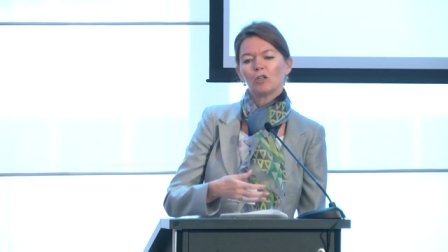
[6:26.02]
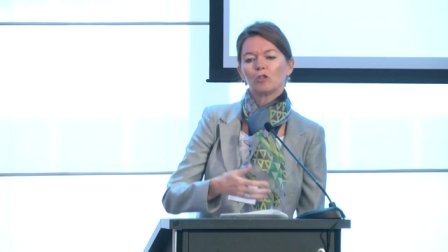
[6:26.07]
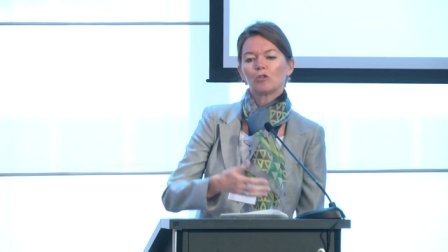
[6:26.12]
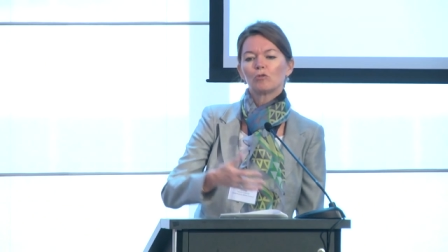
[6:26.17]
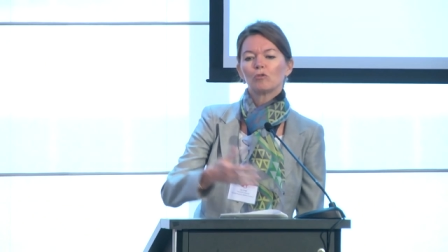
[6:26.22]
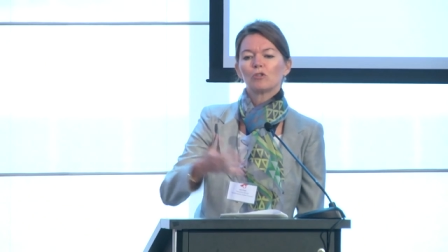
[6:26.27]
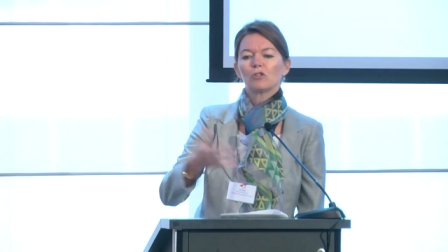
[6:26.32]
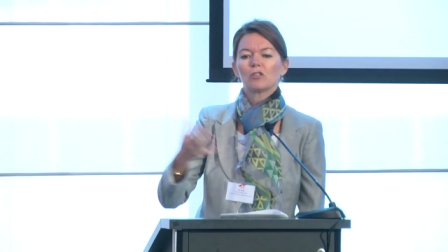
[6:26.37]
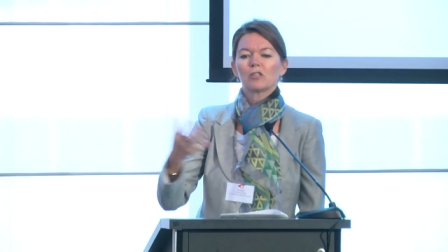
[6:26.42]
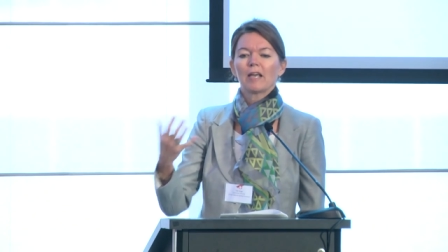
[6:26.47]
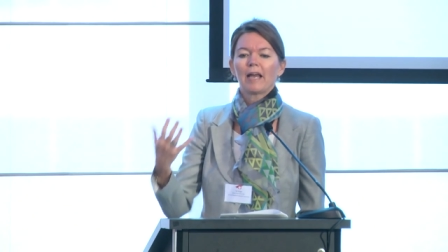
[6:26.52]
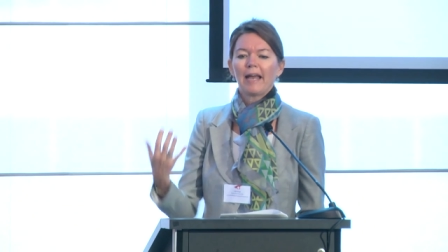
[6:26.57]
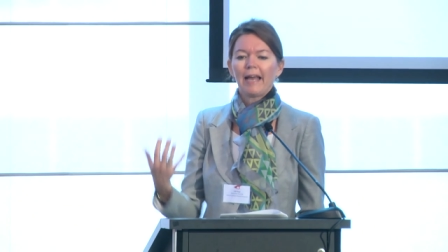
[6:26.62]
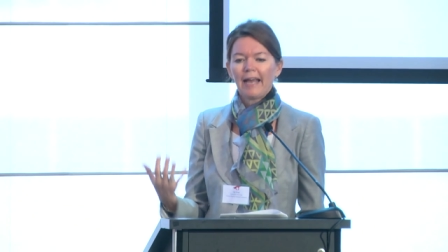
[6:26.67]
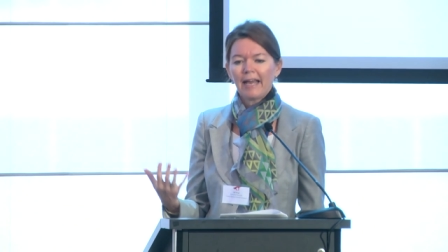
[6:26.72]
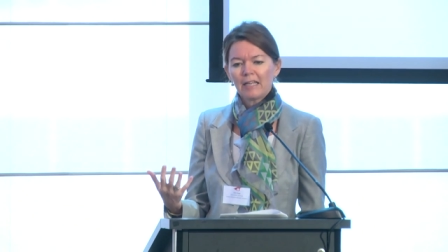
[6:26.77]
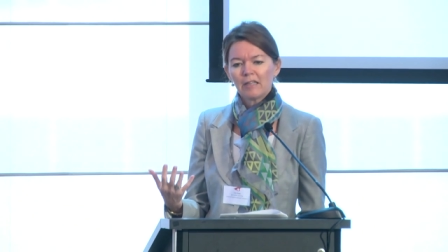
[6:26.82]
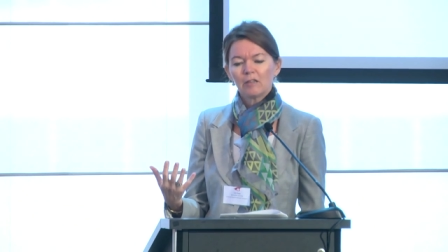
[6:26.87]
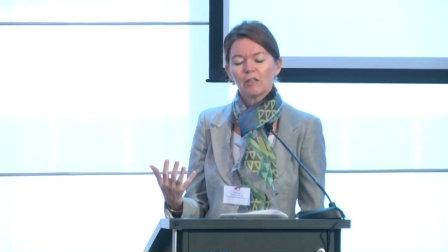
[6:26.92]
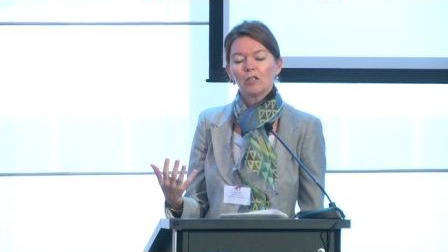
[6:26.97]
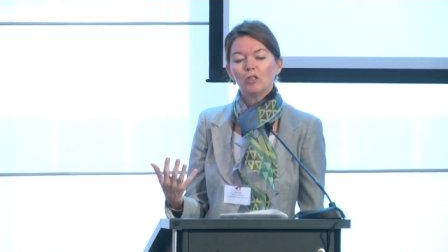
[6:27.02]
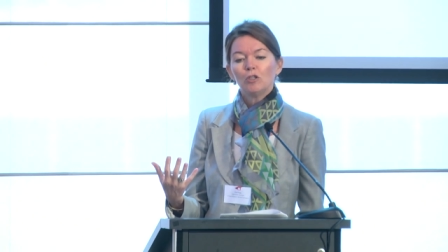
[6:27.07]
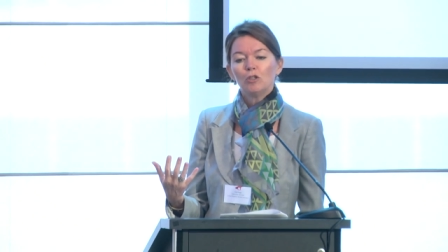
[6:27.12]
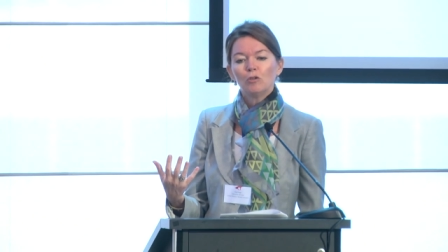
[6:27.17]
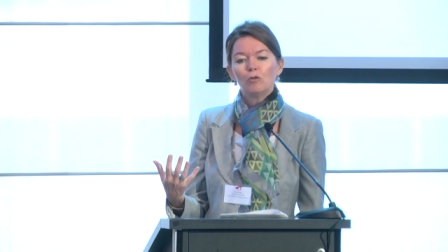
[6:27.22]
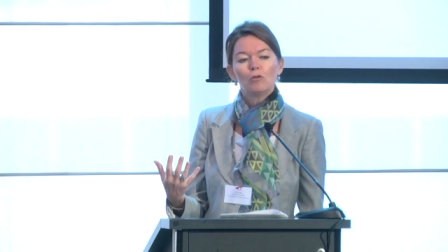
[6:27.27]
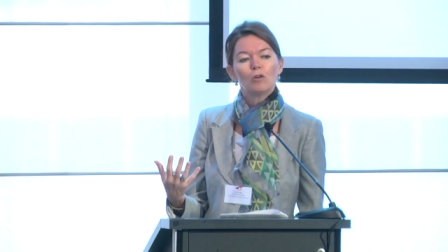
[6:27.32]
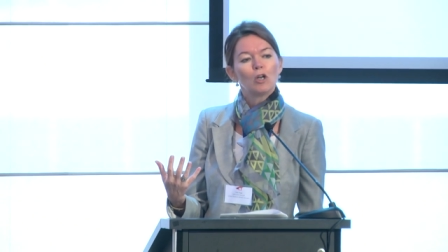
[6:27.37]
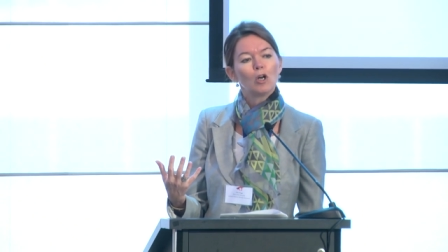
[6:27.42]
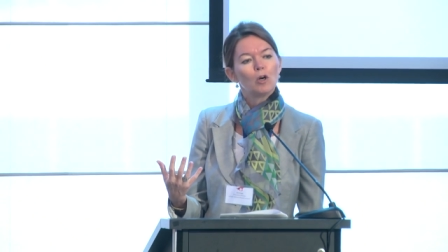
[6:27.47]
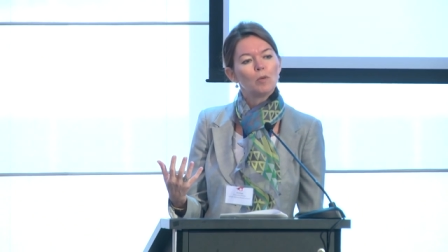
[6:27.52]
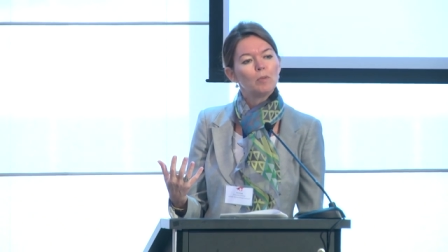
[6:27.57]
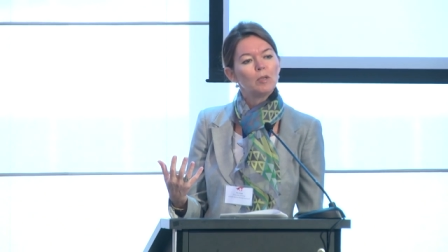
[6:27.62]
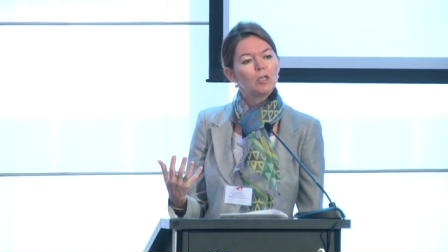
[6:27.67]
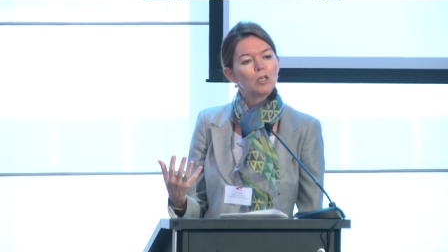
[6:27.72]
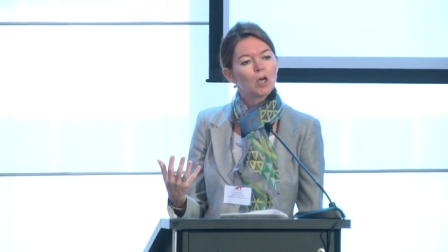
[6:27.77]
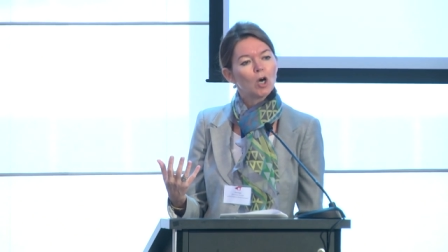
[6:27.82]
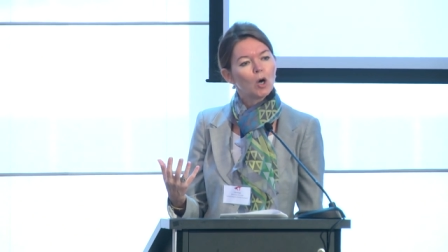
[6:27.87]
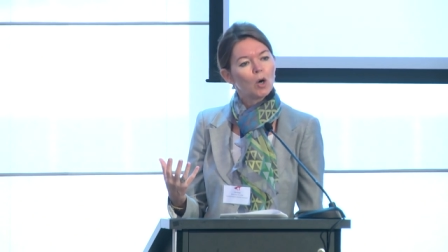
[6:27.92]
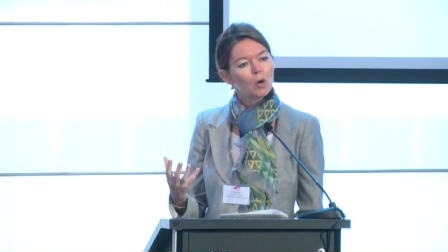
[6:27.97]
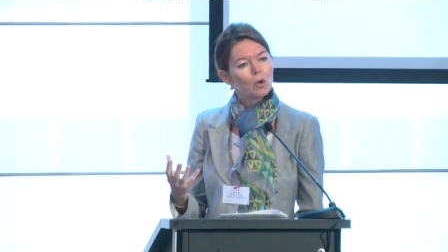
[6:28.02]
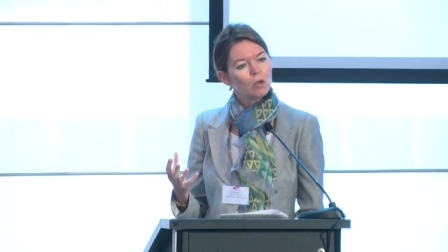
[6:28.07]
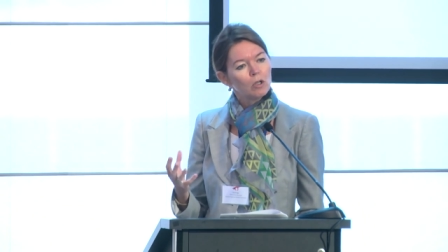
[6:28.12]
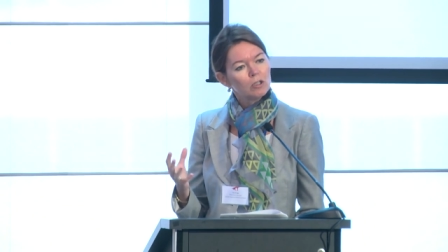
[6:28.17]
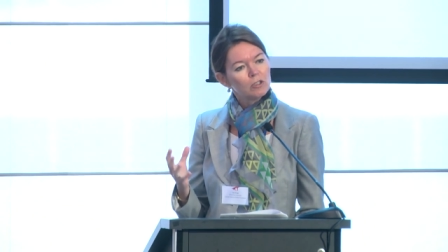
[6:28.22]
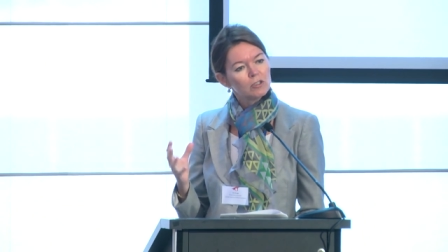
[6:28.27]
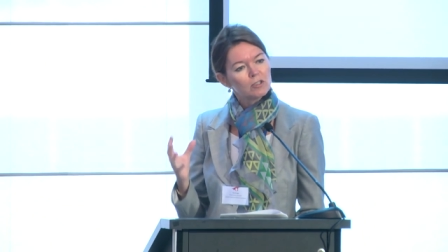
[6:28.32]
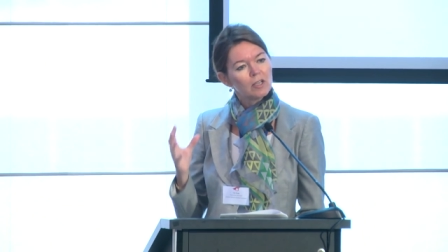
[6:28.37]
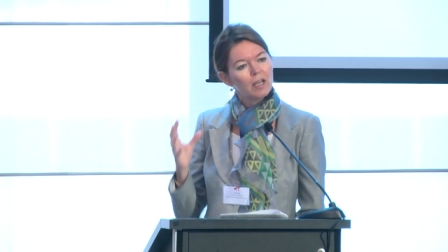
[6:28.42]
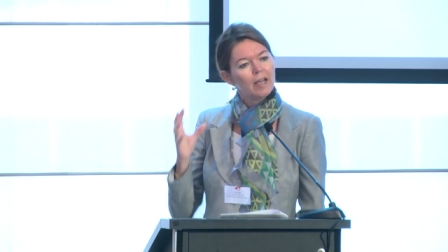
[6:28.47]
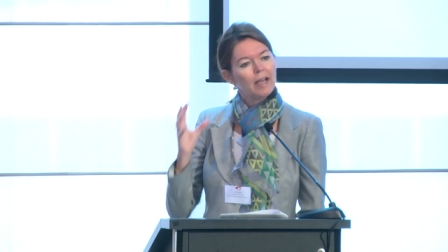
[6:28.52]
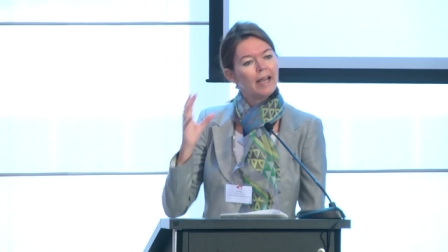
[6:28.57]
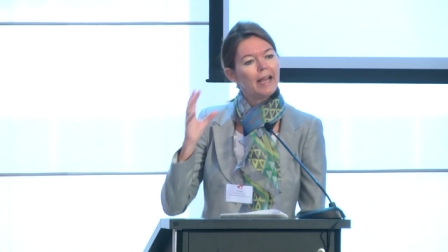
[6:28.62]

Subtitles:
to scan the new global goals